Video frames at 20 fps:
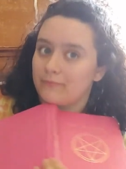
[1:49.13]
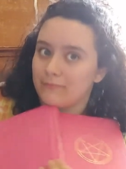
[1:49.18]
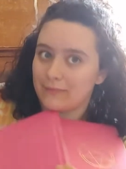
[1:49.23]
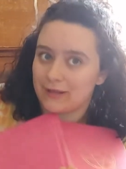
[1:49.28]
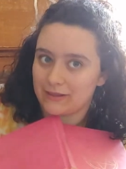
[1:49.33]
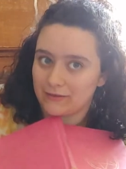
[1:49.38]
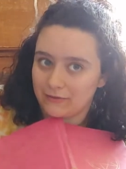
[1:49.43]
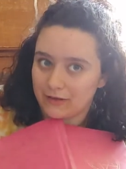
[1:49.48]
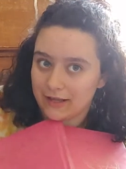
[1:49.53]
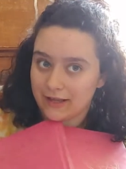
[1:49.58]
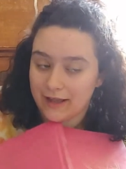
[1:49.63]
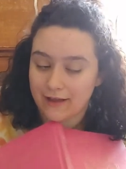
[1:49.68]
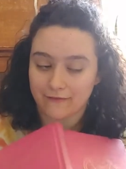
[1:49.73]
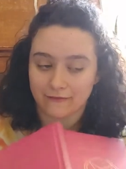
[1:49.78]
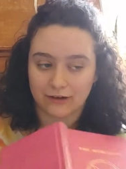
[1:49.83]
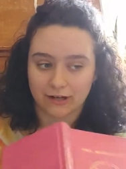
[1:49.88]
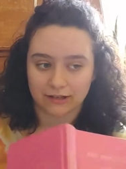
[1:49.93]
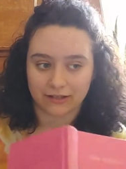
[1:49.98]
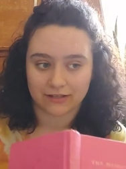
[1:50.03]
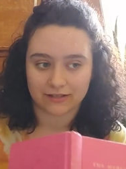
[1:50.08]
By the way, I've
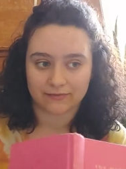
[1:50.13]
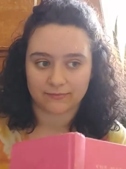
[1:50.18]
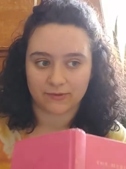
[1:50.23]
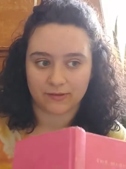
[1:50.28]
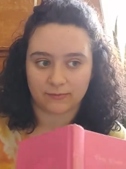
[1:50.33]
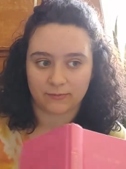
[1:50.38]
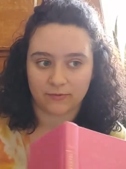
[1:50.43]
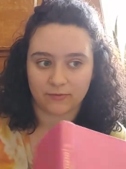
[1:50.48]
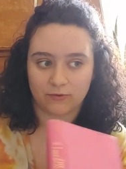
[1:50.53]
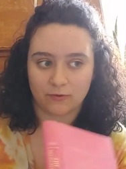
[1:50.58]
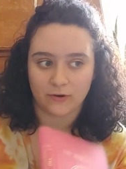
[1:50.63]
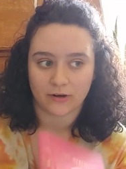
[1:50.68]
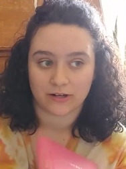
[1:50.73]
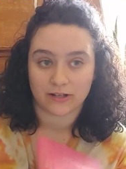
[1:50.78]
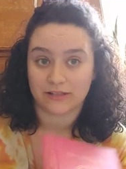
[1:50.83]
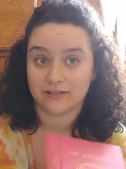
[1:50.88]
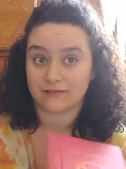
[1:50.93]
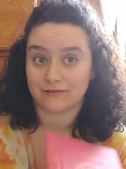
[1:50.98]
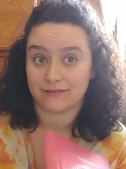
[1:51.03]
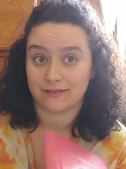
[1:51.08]
read this book before and
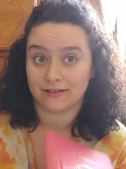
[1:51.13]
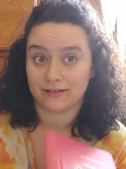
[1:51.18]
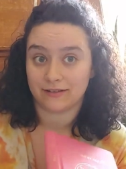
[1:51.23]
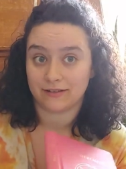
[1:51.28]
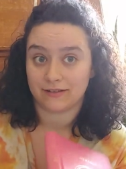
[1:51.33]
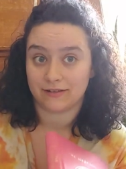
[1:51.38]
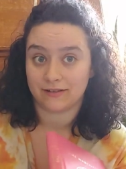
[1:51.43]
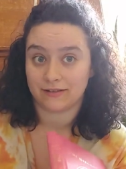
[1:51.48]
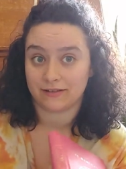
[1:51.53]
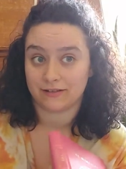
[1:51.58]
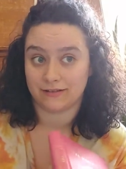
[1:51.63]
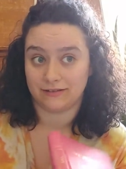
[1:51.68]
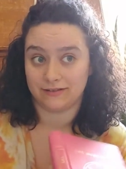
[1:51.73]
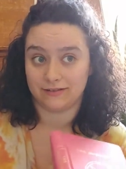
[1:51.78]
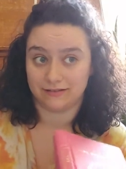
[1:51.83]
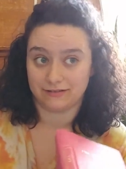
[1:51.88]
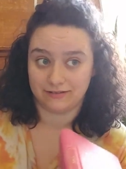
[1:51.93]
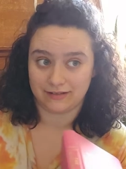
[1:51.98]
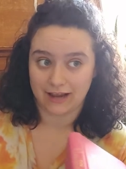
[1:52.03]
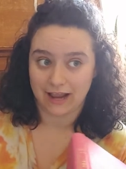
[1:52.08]
it's really good, and
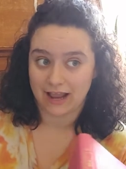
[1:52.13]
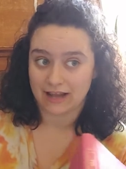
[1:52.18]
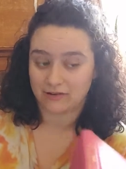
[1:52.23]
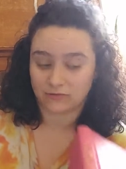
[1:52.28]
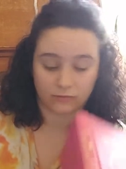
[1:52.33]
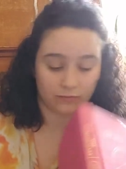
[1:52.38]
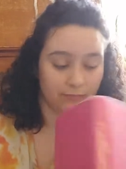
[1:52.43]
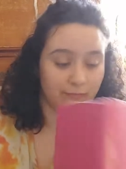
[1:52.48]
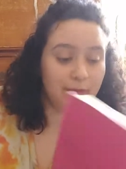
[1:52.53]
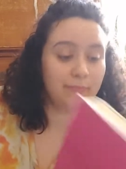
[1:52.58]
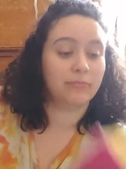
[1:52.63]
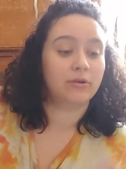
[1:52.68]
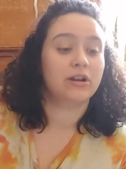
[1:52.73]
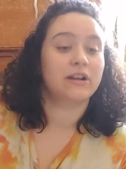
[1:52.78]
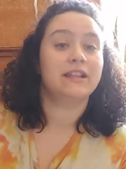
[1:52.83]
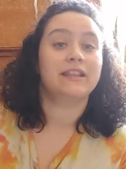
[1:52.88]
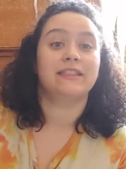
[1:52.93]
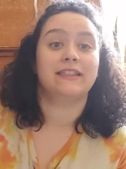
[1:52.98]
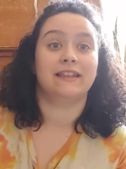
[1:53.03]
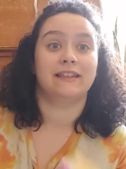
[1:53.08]
I don't remember
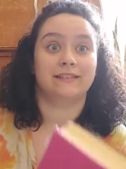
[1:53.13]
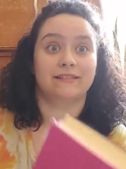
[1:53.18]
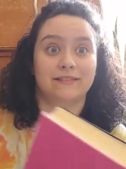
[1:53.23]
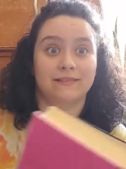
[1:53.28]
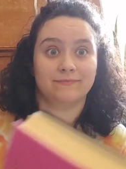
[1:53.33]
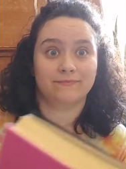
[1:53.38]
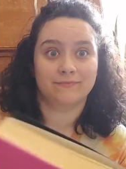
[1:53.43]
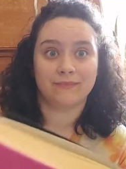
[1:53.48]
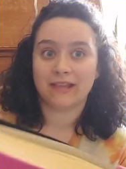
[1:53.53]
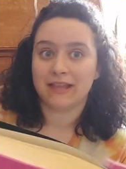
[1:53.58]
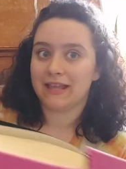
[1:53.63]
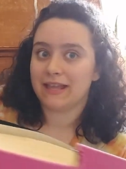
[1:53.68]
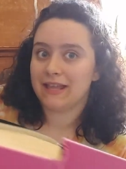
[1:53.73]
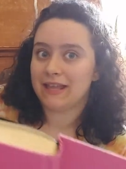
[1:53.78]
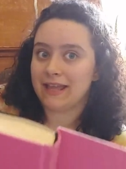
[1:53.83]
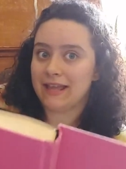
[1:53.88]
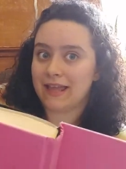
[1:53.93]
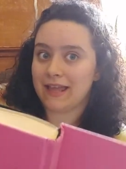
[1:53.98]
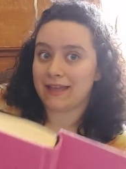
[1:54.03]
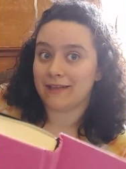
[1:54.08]
anything
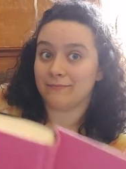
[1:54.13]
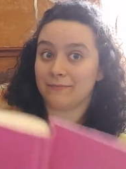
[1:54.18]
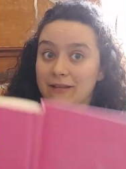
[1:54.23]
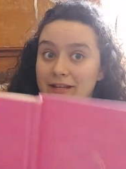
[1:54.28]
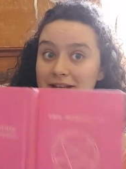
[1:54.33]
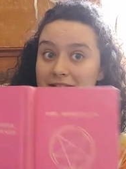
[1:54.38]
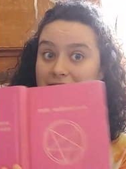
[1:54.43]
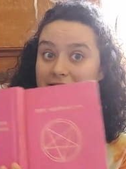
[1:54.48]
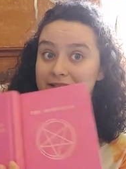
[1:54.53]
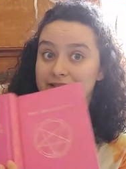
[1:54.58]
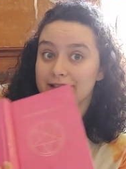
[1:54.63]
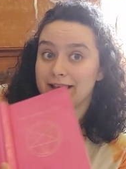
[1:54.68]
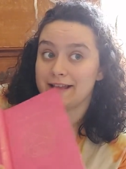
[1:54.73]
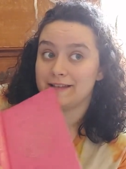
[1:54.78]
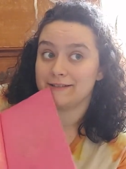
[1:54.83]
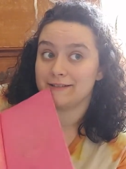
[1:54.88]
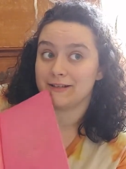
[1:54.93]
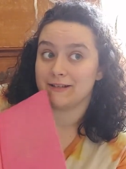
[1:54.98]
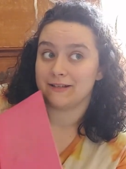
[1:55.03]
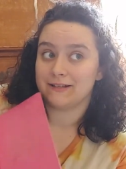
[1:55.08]
and my niece
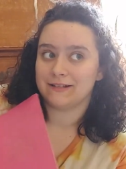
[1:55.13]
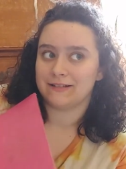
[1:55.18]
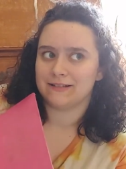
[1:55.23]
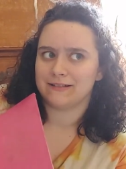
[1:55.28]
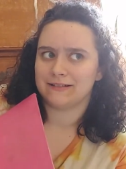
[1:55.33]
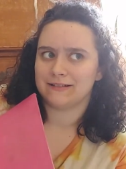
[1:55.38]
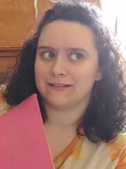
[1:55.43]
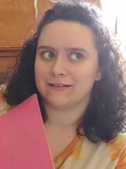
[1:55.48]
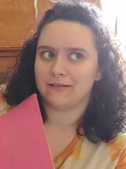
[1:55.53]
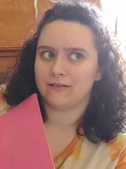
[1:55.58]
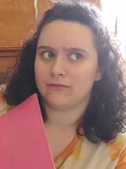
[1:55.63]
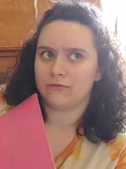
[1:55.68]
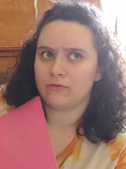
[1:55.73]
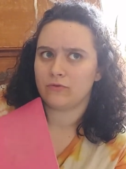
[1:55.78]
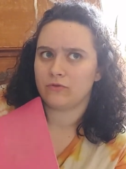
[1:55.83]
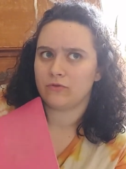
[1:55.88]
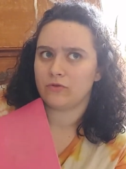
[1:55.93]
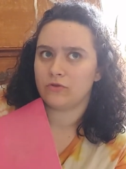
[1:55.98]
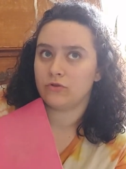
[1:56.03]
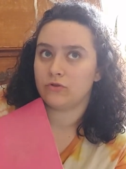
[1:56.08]
has
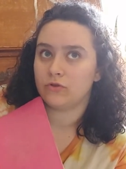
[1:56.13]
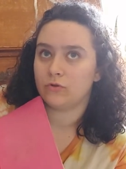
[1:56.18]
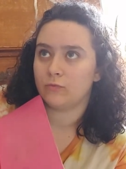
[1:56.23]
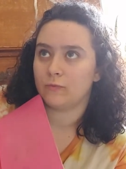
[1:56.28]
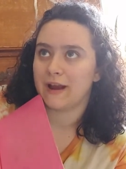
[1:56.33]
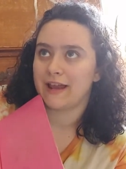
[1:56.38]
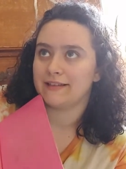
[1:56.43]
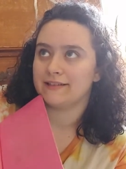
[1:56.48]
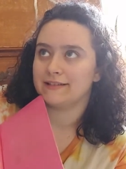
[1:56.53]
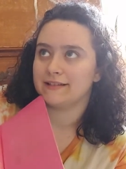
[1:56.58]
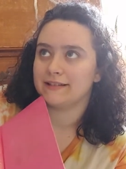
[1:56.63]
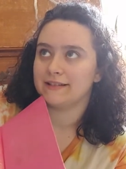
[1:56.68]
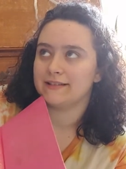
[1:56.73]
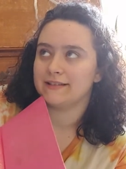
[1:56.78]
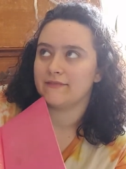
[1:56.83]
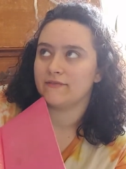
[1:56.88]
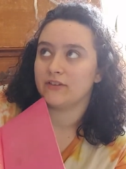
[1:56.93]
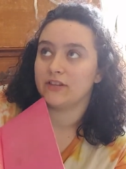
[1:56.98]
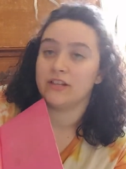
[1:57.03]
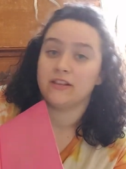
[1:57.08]
the rest
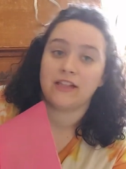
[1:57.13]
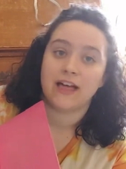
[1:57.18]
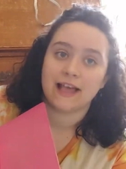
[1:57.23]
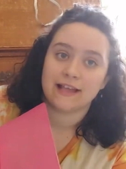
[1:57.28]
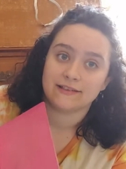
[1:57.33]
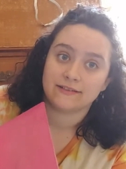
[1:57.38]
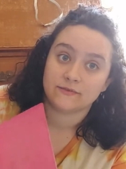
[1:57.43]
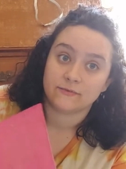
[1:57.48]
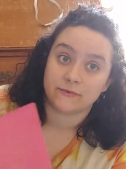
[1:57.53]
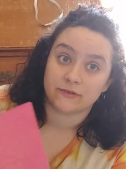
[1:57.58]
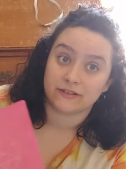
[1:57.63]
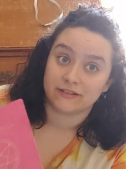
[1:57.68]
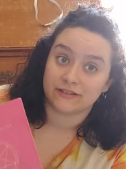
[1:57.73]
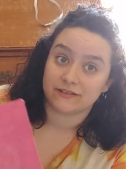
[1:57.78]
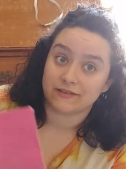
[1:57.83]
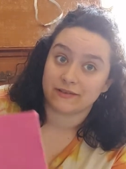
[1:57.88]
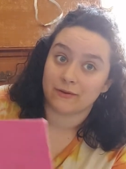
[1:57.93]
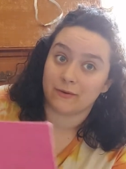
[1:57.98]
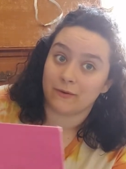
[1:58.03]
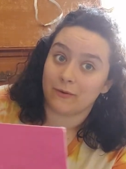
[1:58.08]
except for the last one,
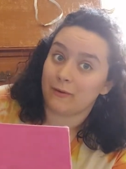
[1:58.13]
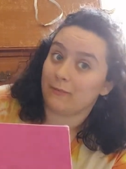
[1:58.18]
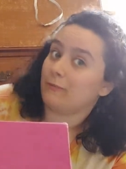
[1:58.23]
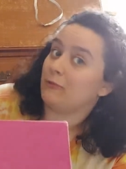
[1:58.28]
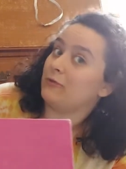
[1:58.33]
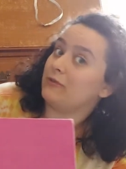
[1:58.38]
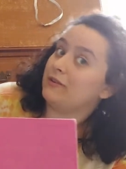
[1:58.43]
so I'm